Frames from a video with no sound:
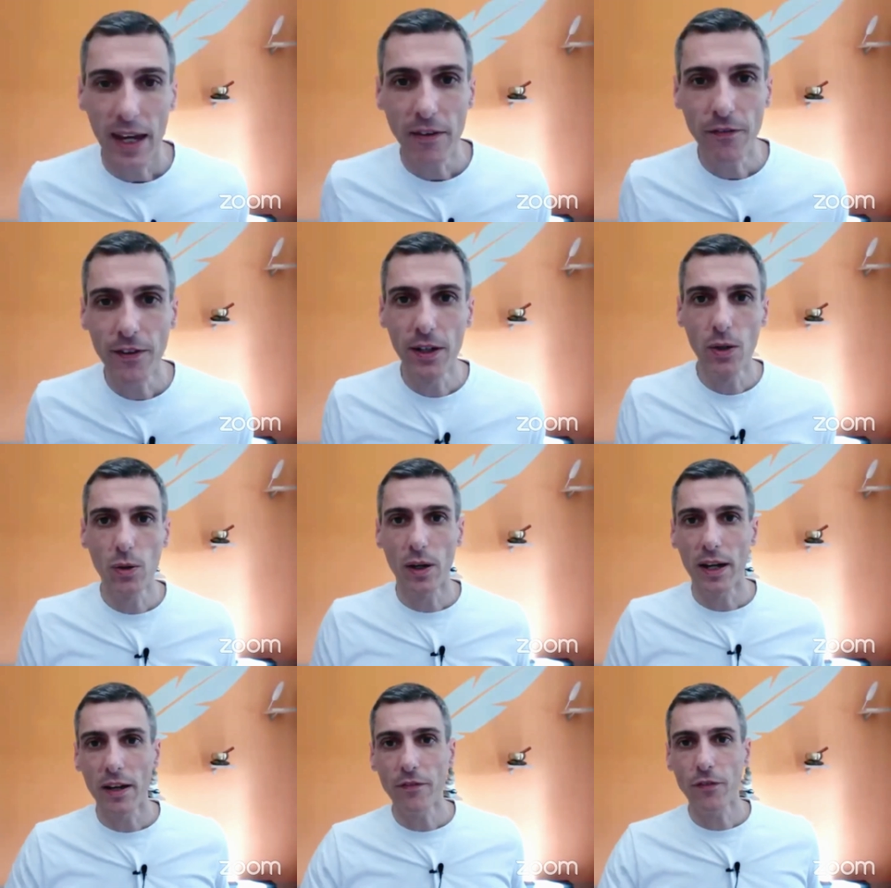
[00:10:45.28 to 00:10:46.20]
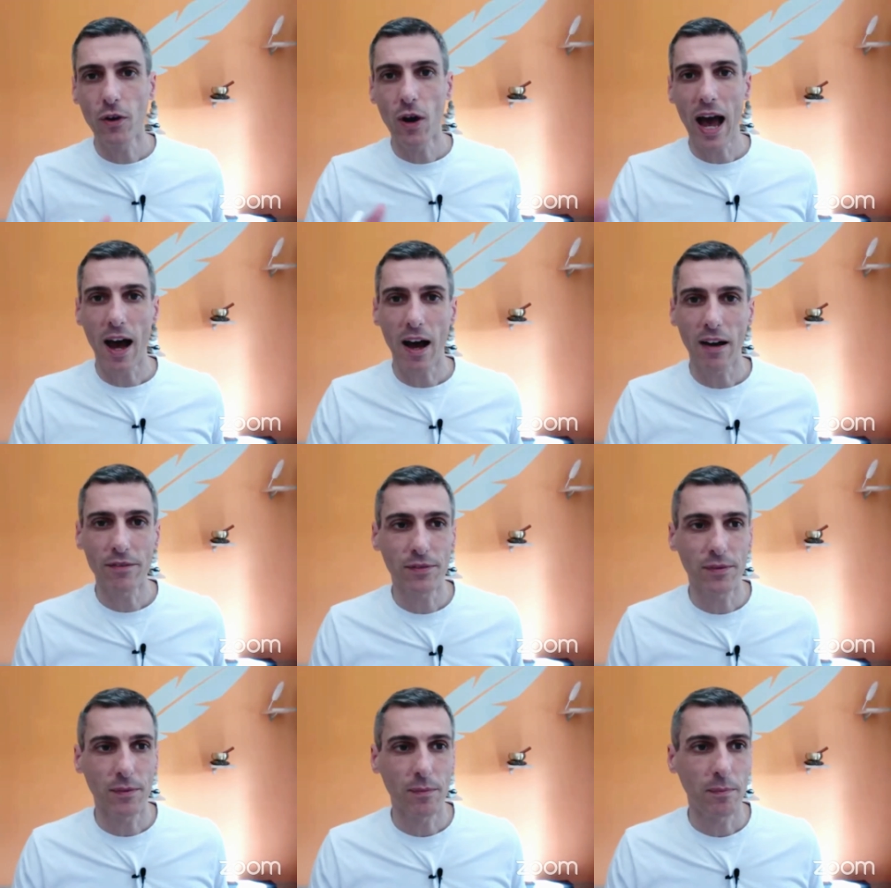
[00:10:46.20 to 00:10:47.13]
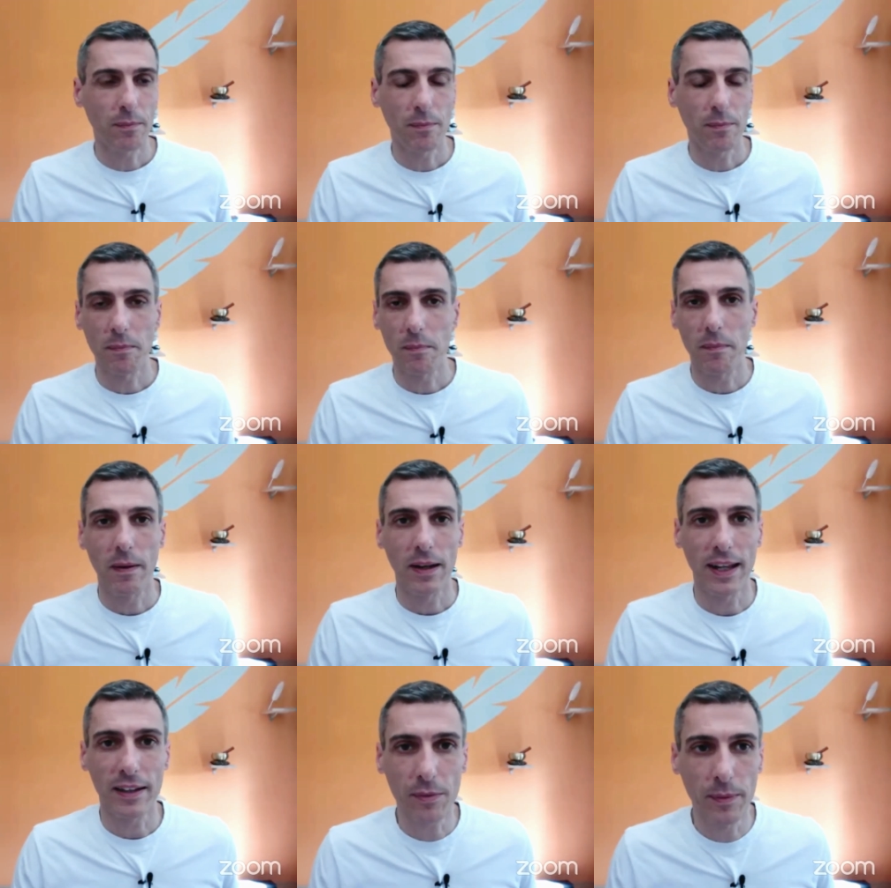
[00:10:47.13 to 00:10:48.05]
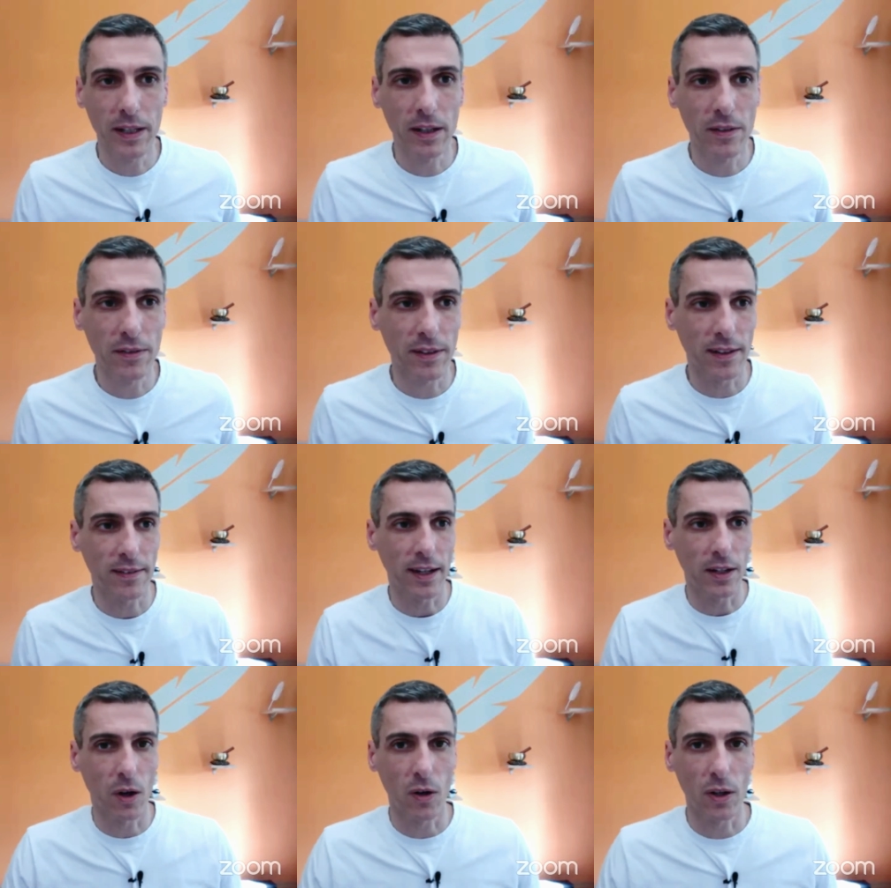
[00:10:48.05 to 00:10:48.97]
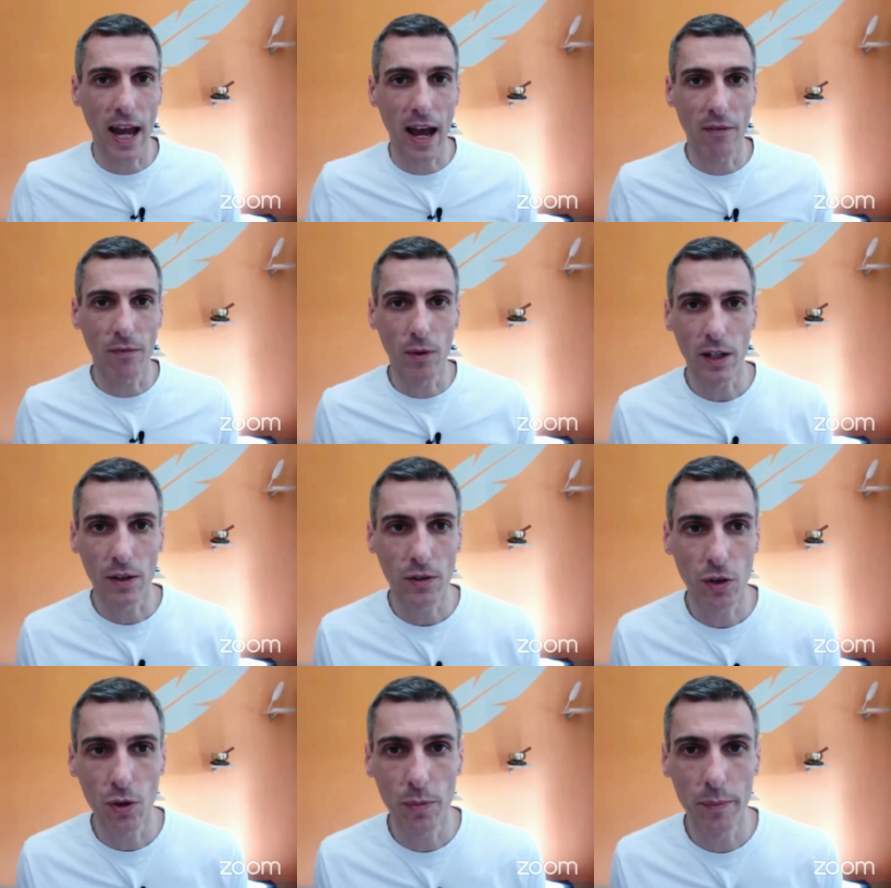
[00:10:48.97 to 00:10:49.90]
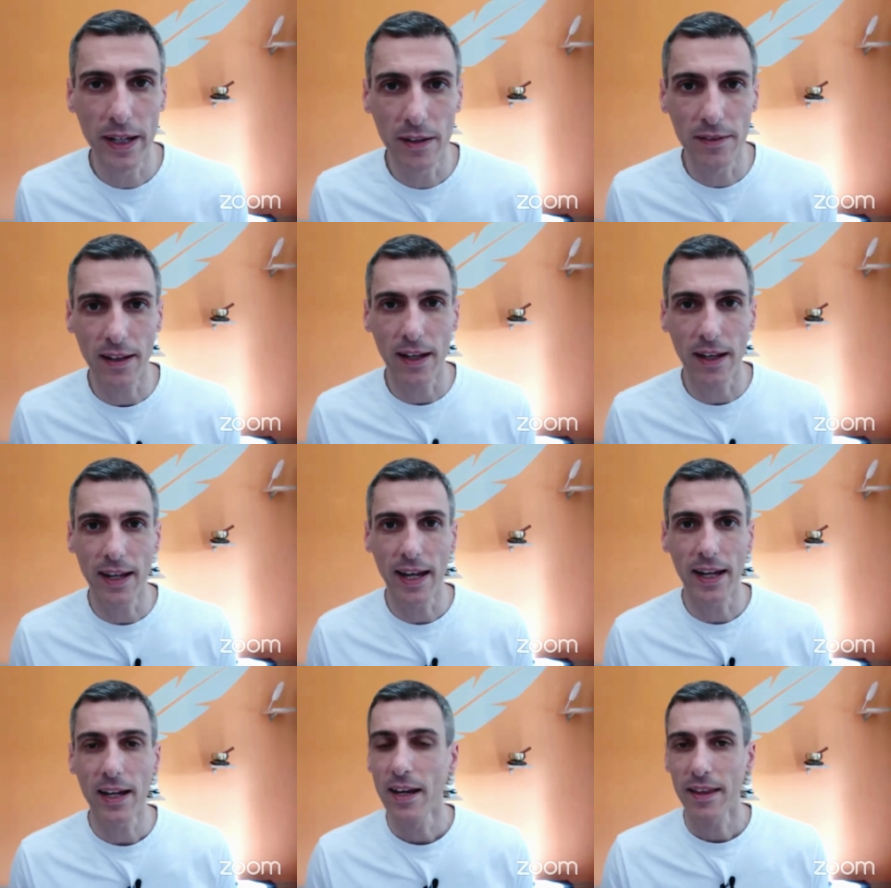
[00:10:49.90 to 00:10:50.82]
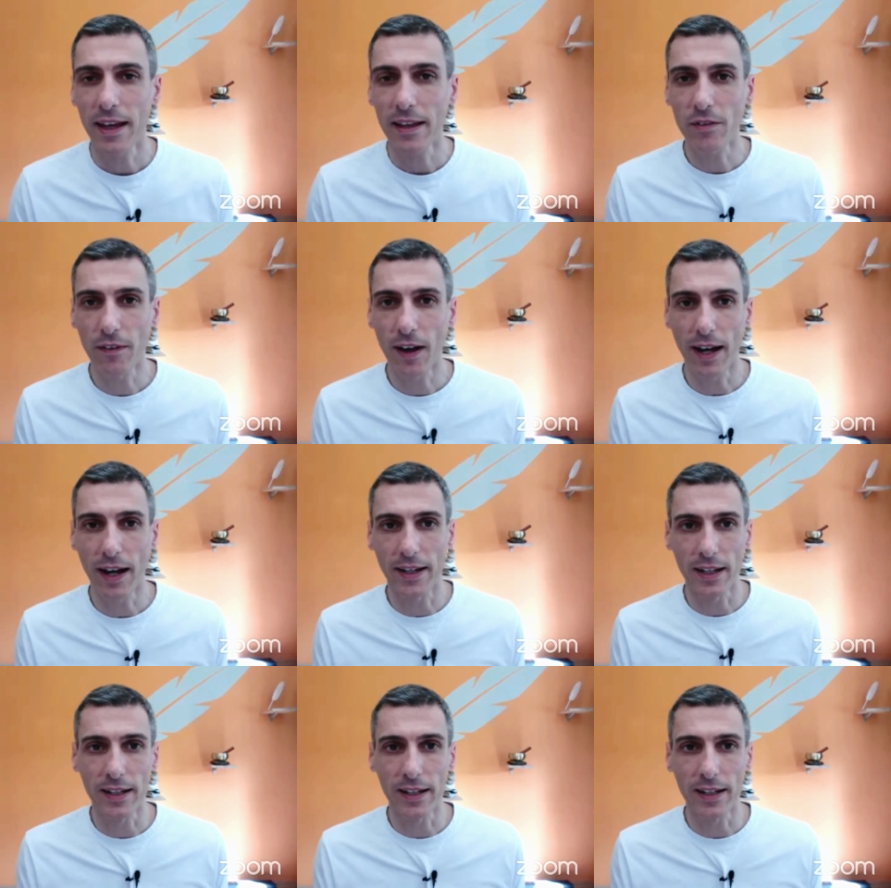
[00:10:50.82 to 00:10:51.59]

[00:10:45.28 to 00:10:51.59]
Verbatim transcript: If you have less meals, let's say you only have 1 or 2 meals a day, that's fine.